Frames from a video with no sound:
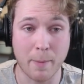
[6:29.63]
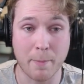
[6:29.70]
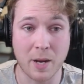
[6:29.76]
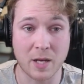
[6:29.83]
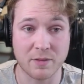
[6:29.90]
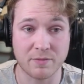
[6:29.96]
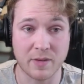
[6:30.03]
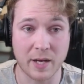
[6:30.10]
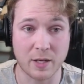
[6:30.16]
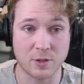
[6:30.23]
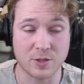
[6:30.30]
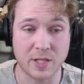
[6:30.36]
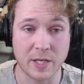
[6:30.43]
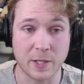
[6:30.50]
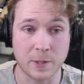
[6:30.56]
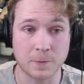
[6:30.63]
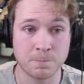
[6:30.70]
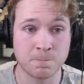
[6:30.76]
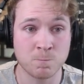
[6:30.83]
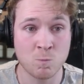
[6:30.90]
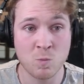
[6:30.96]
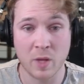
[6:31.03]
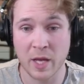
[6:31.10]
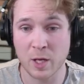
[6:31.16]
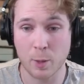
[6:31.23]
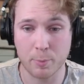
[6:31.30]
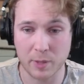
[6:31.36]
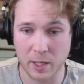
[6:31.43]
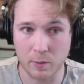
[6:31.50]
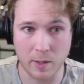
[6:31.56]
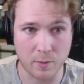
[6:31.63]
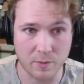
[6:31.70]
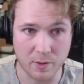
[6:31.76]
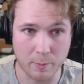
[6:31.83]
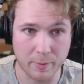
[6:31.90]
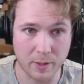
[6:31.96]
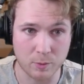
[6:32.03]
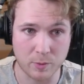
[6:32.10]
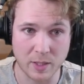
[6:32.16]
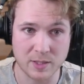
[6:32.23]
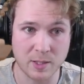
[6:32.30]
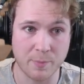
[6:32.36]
modifiers here, and I'll play around with it a bit, right?